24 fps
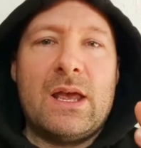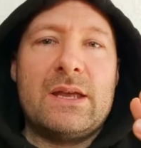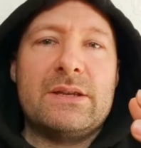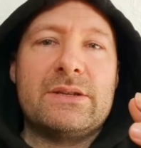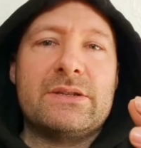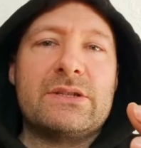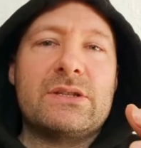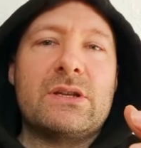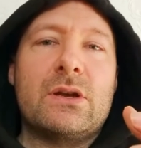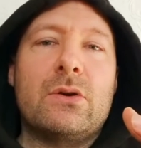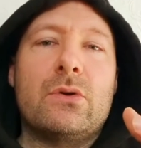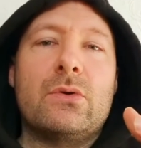
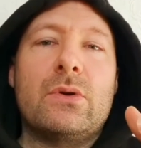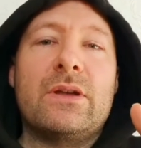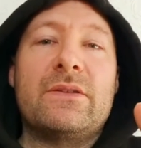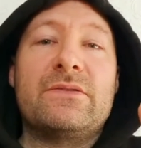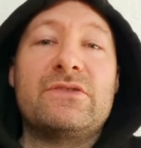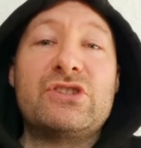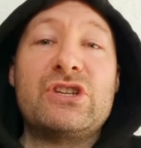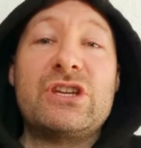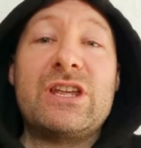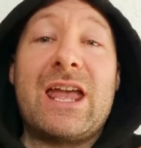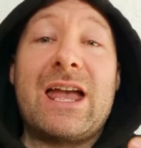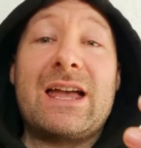And so if
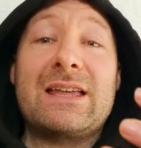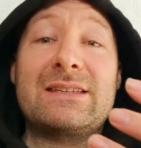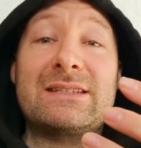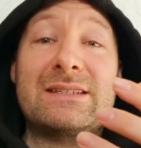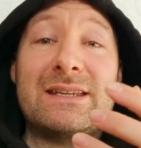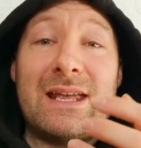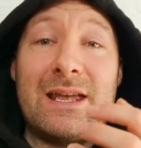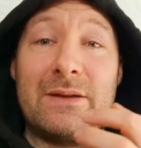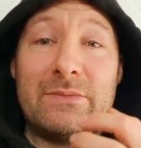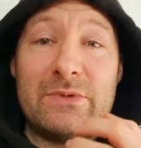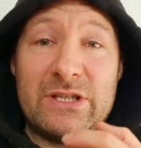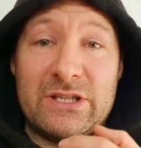she
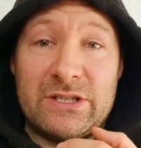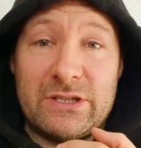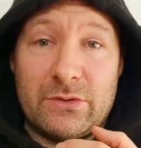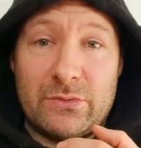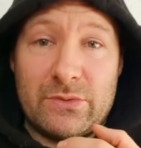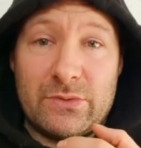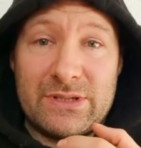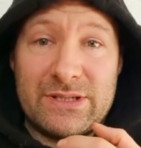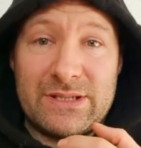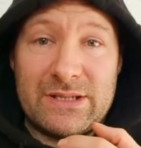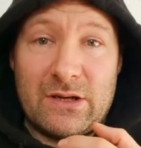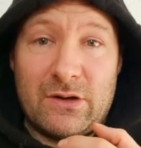has kept it
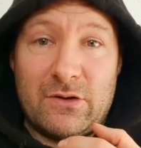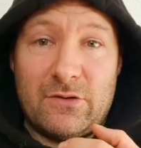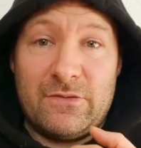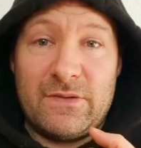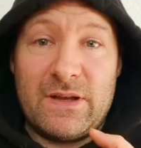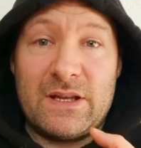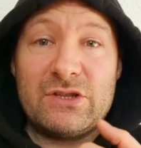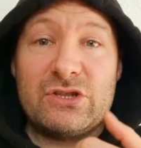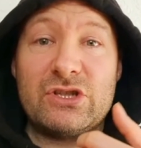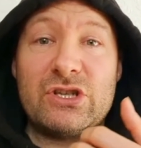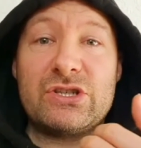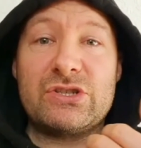to herself
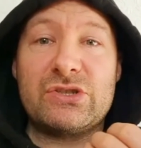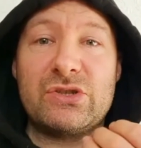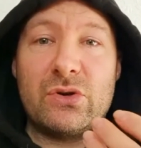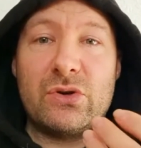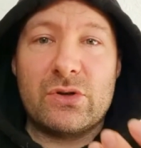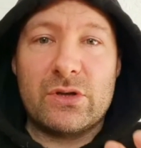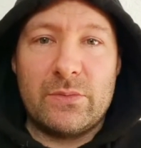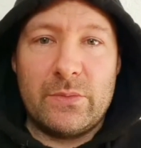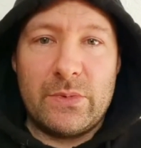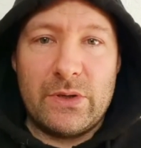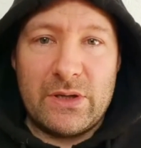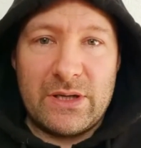and she's
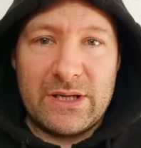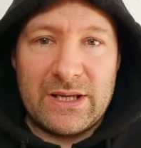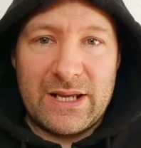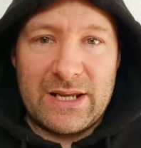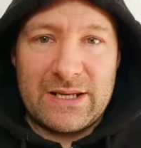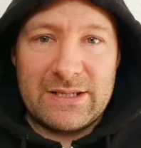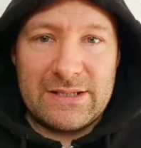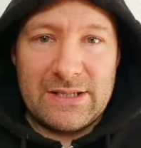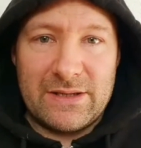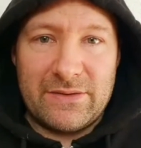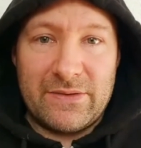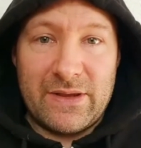not
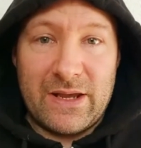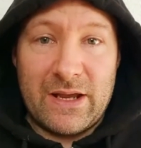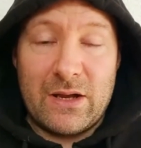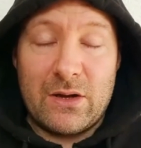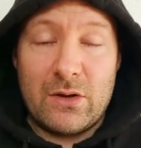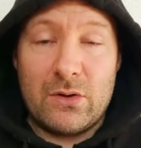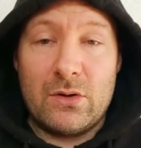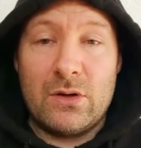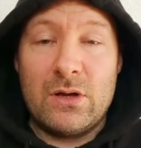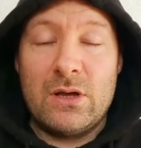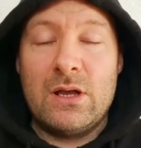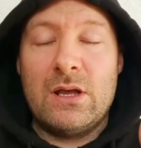communicated
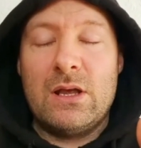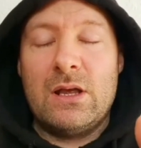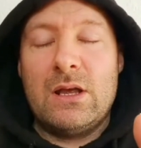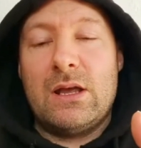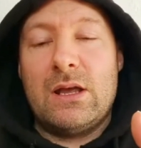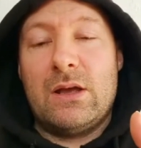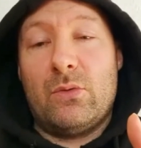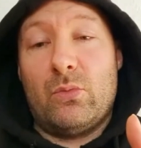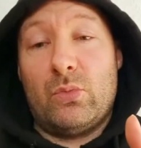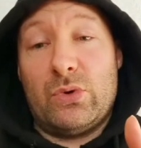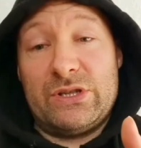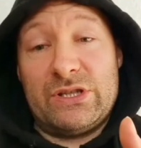that,
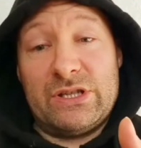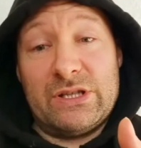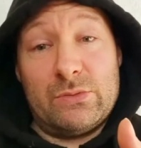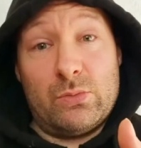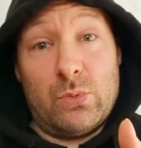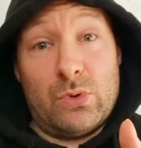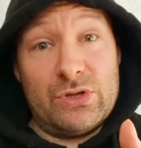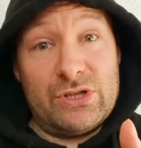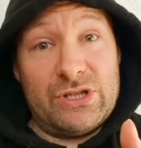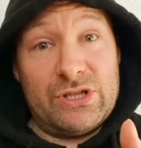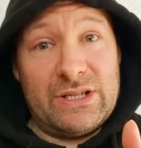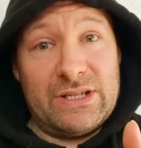which is
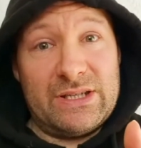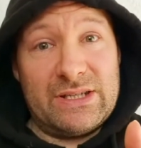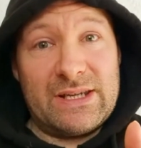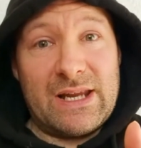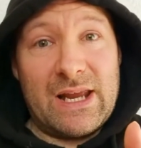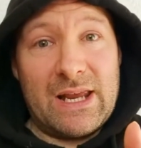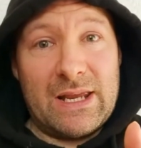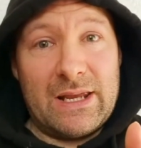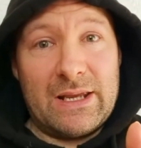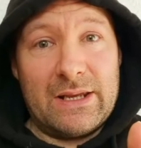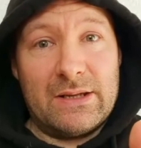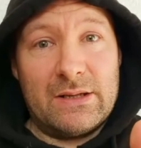what she's
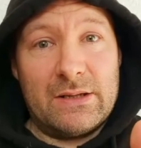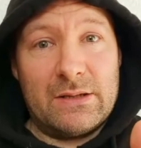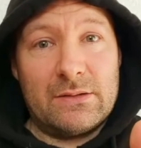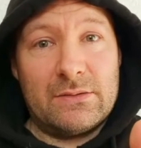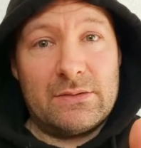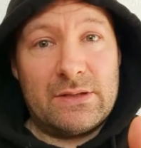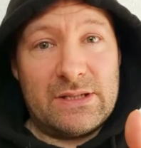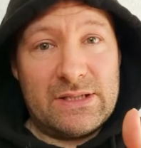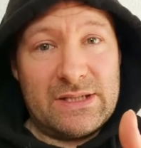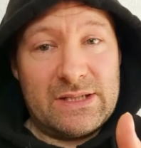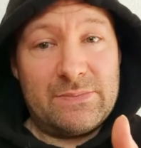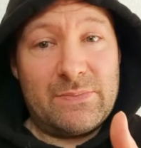saying,
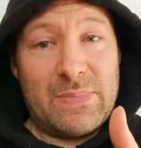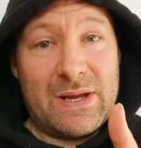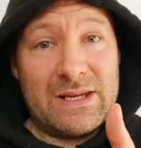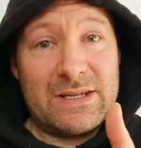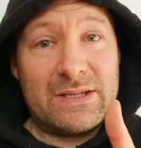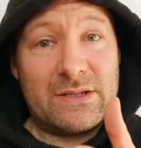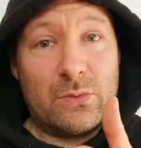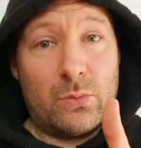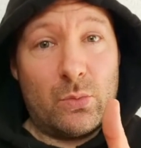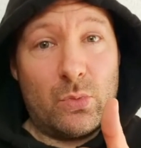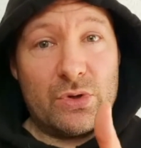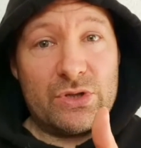this is
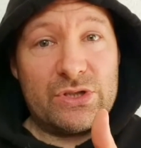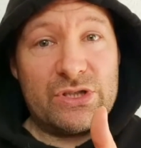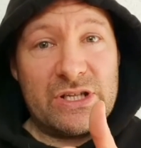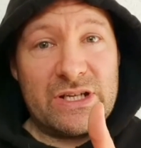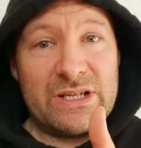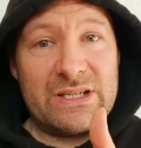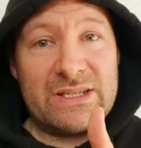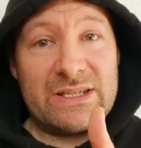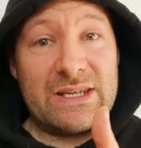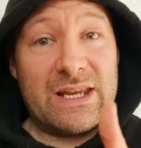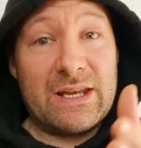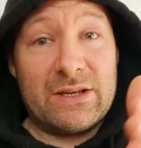based on what
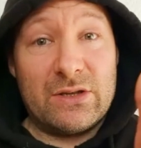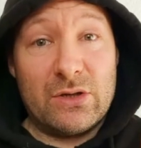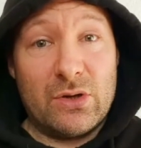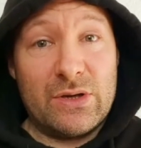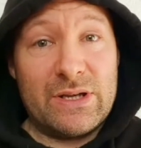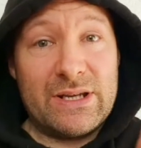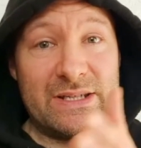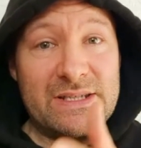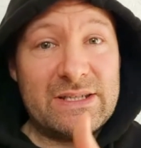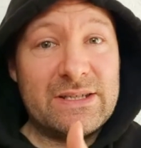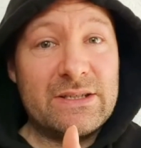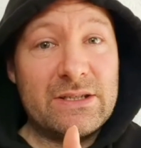she said,
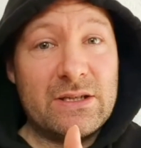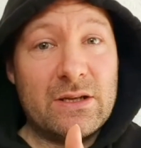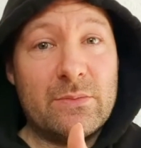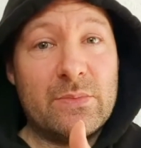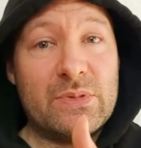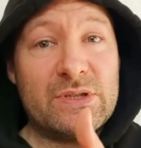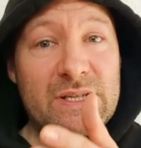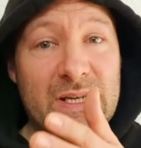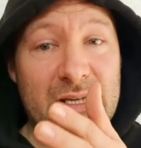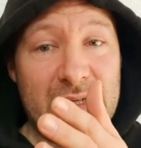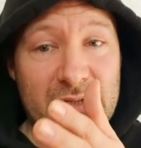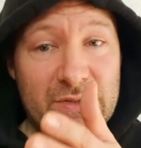not his
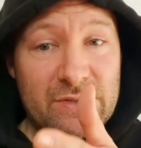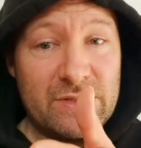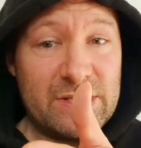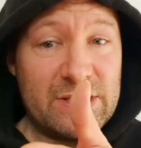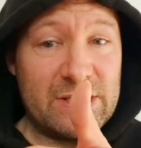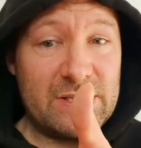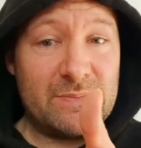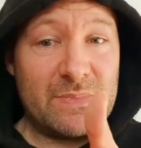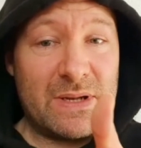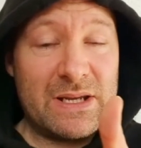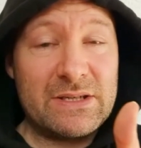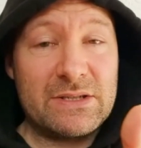interpretation. This
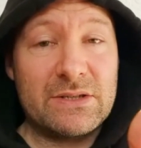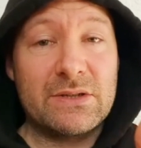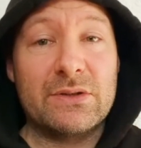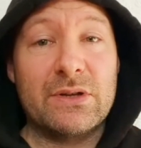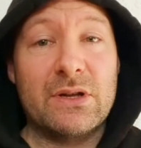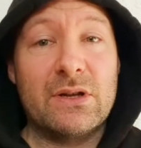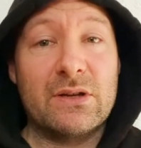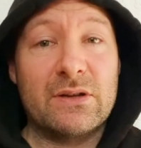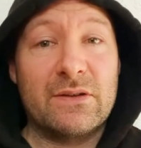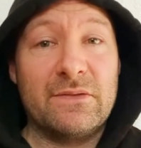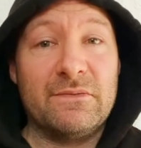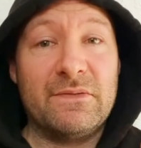is based on
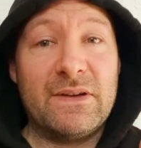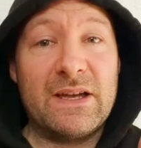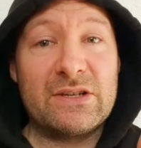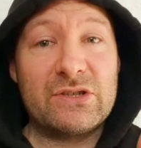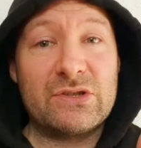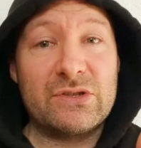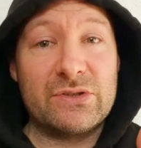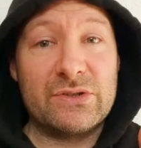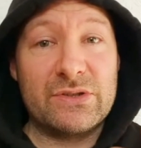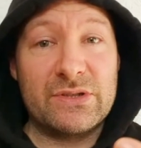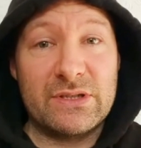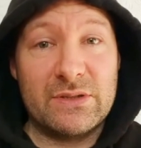her
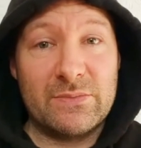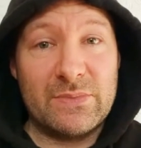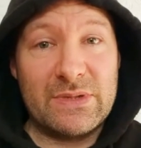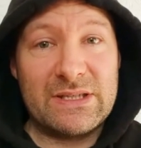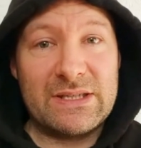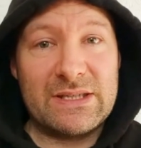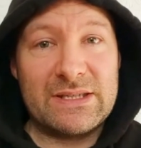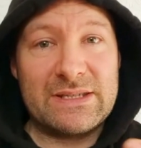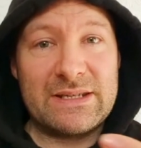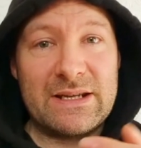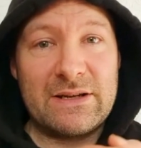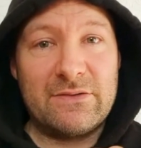confessions to
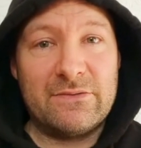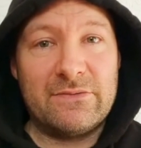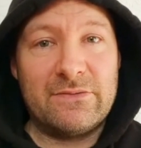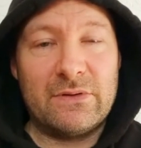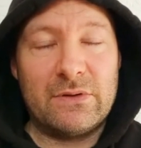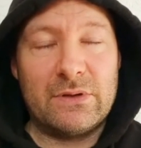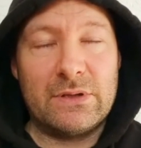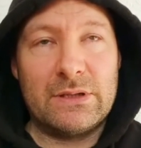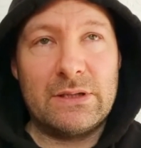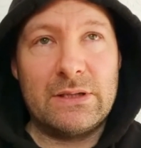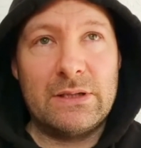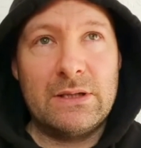Mrs.
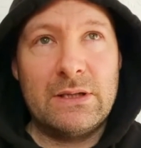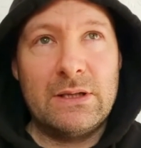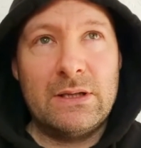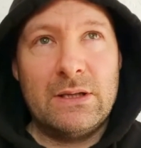Doubtfire.